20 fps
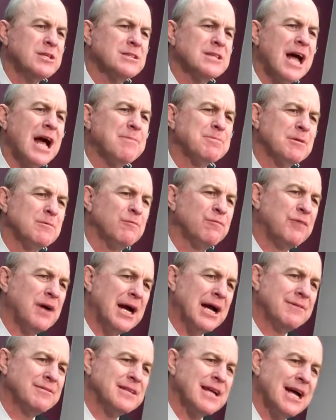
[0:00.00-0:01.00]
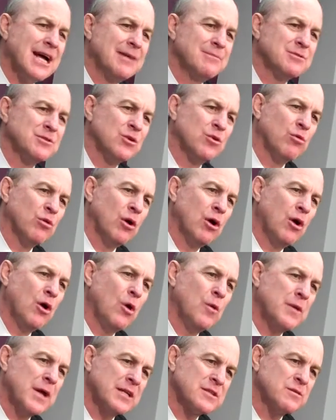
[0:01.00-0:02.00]
We stopped him 5 times in a
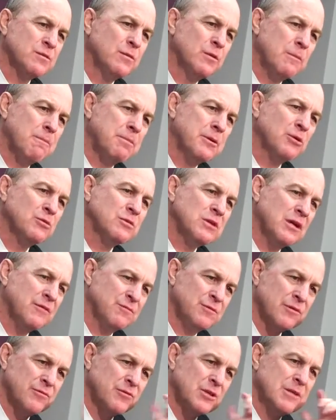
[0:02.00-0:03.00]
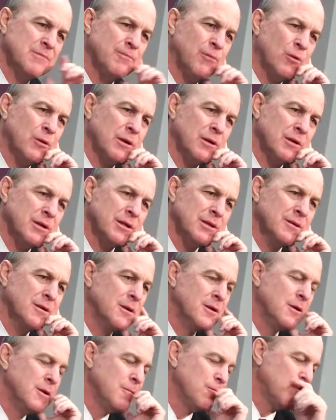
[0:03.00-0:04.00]
row, and that's when we built that 15-point mm-hmm. lead.
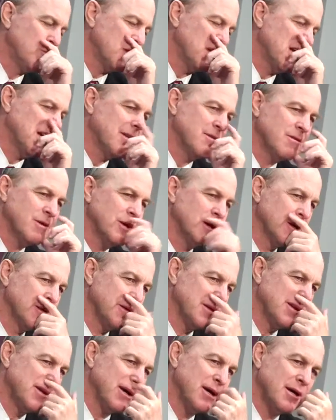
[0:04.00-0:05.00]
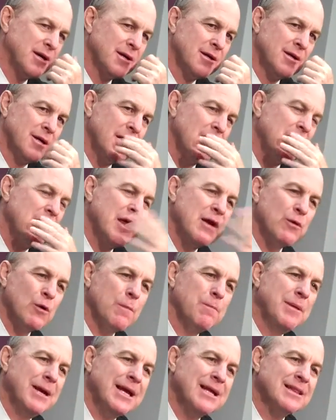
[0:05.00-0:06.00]
And they
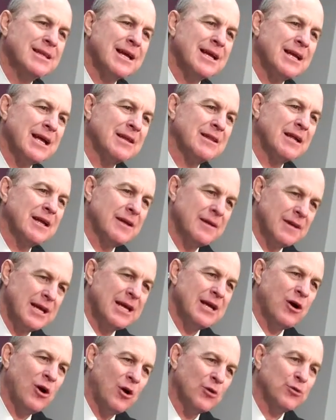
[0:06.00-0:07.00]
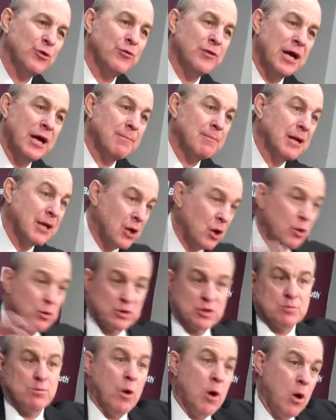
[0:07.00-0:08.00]
were big then, and they altered that by
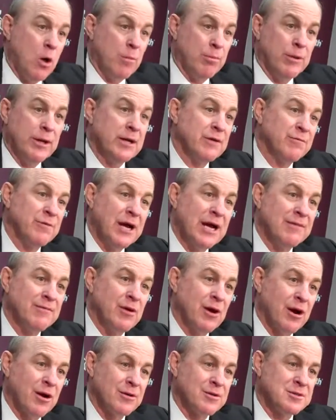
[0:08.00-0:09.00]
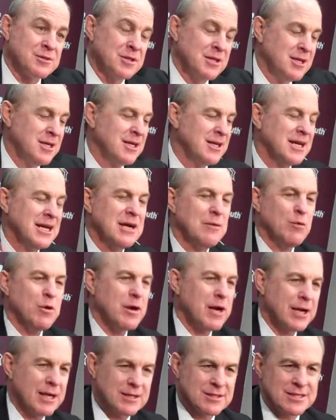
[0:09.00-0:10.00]
going small, playing 5 guards. And
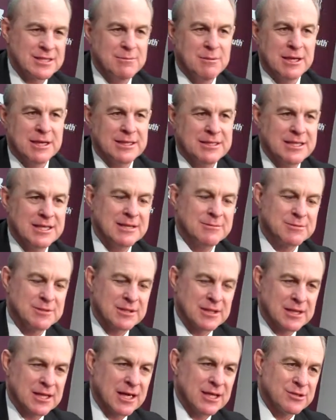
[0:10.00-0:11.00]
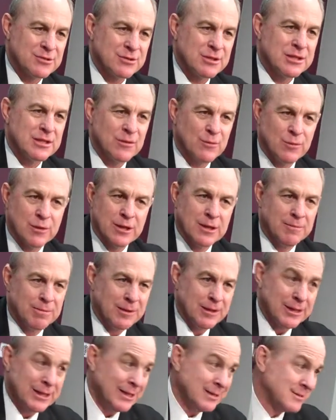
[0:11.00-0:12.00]
we're not going to see many teams in the country that we're going to
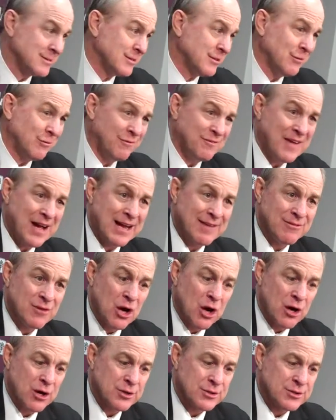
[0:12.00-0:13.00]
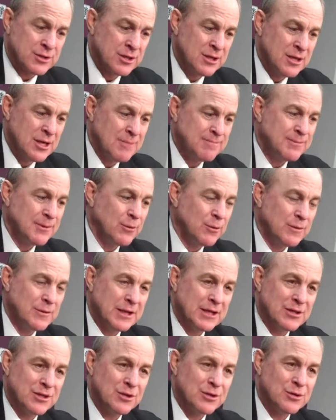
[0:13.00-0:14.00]
play against that go 5 guards. But when
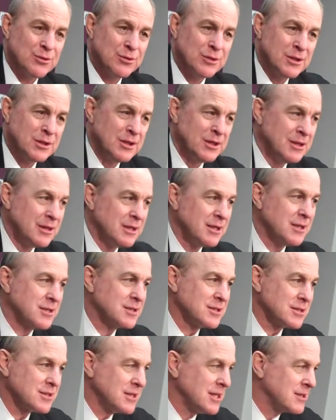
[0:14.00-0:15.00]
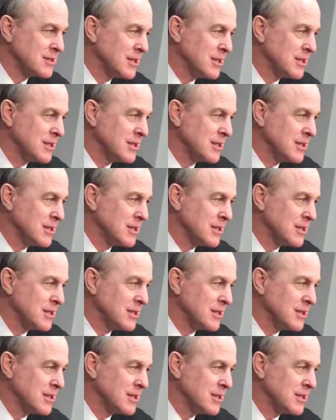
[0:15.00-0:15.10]
they do, it's just